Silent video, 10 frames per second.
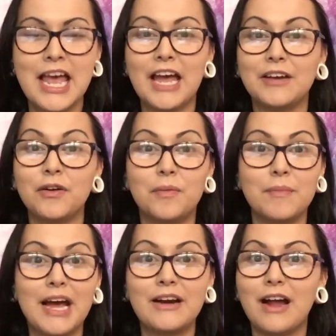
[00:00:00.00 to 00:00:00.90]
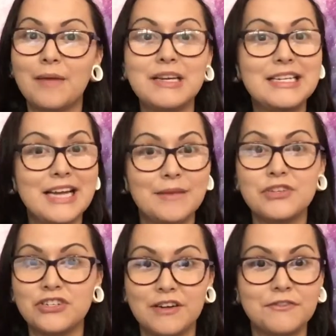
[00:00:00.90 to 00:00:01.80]
And no matter how many times you
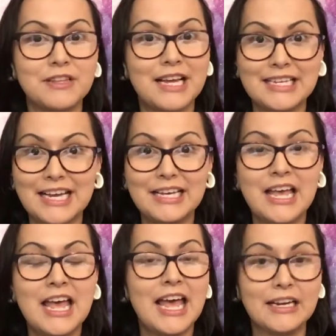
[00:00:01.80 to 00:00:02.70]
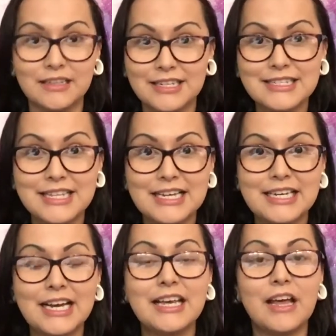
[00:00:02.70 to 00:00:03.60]
shuffle that deck and cleanse that
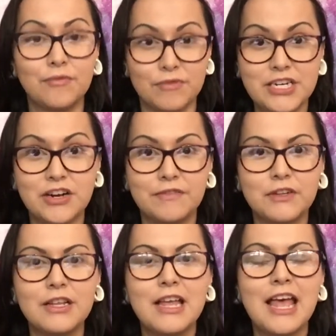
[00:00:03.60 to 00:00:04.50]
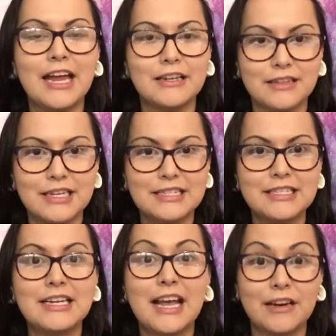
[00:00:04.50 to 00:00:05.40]
deck and reshuffle and cleanse
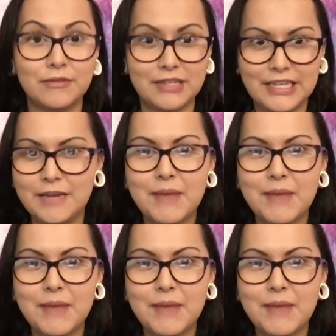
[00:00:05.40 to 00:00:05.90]
it and keep